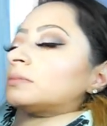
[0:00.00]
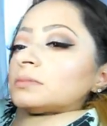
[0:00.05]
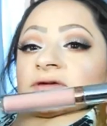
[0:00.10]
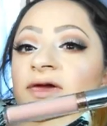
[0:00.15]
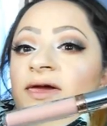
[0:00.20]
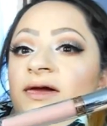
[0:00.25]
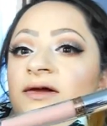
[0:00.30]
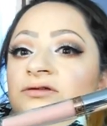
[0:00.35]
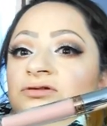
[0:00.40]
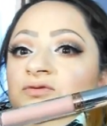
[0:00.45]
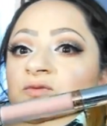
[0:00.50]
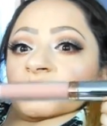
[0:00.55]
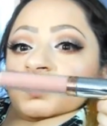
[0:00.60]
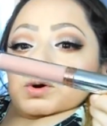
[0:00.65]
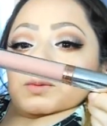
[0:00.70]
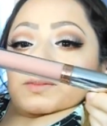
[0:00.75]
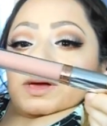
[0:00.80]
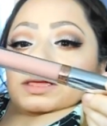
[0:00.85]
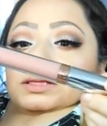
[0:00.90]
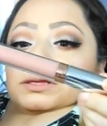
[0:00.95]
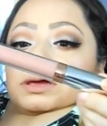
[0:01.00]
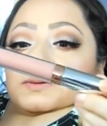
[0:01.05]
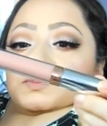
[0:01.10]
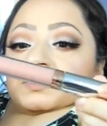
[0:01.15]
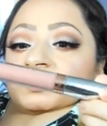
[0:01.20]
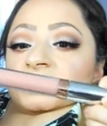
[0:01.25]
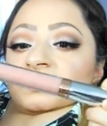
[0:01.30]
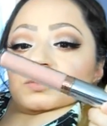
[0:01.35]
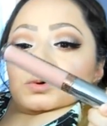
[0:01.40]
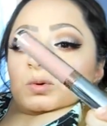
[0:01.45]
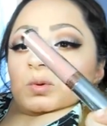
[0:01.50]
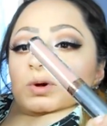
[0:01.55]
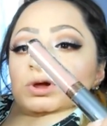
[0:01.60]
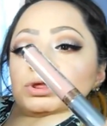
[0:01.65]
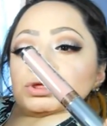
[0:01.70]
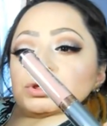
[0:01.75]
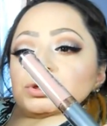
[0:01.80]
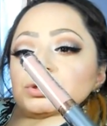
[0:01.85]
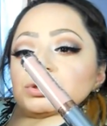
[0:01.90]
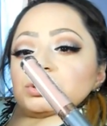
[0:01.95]
And for my lips, I'm going
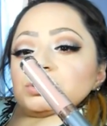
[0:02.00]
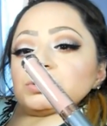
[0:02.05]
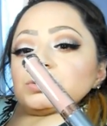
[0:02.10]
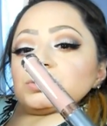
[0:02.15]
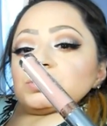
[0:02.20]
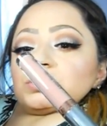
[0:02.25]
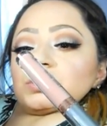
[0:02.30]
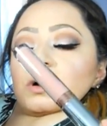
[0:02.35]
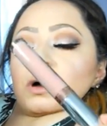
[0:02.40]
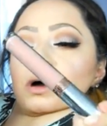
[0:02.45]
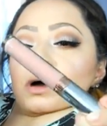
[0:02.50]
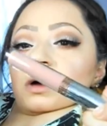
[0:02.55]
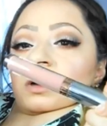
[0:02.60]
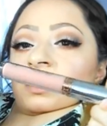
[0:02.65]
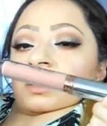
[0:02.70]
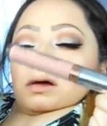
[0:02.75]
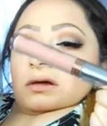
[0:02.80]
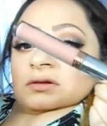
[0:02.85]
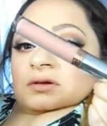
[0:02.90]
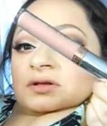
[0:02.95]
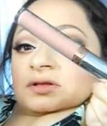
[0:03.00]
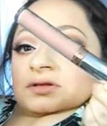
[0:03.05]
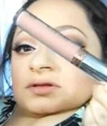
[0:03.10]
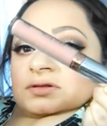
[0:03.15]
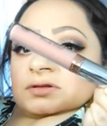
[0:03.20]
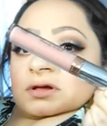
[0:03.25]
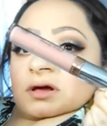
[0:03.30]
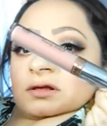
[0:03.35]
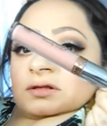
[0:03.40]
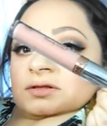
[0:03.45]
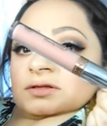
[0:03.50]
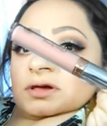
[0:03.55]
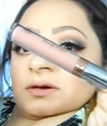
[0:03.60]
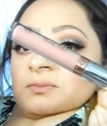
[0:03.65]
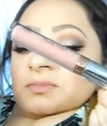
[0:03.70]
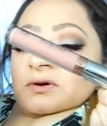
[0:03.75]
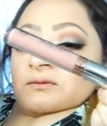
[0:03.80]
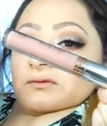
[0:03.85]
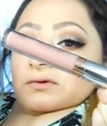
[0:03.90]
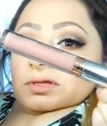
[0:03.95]
to do Anastasia
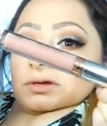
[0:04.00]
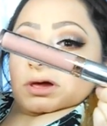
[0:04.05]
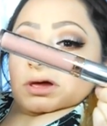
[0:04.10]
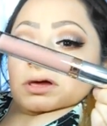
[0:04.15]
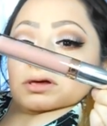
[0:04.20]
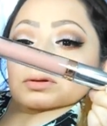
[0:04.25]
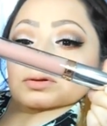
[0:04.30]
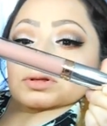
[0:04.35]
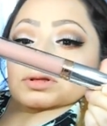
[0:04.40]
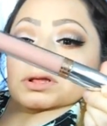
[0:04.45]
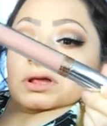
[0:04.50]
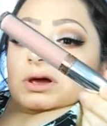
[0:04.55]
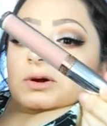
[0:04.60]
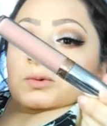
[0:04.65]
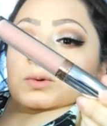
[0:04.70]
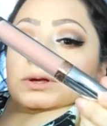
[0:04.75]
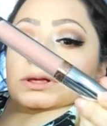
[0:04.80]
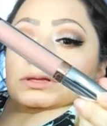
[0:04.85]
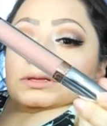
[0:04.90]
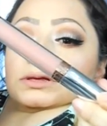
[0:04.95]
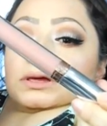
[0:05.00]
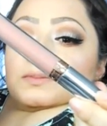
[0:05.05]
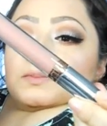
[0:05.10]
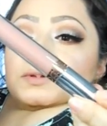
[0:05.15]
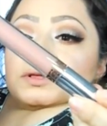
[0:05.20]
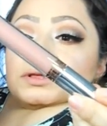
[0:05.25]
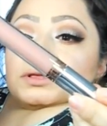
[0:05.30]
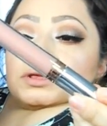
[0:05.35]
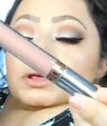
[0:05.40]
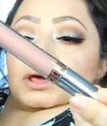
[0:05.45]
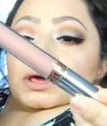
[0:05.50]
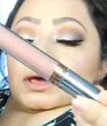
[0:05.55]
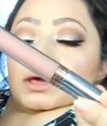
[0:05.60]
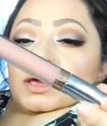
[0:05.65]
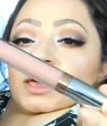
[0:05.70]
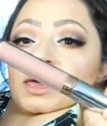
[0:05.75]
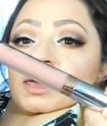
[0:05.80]
Beverly Hills Liquid Lipstick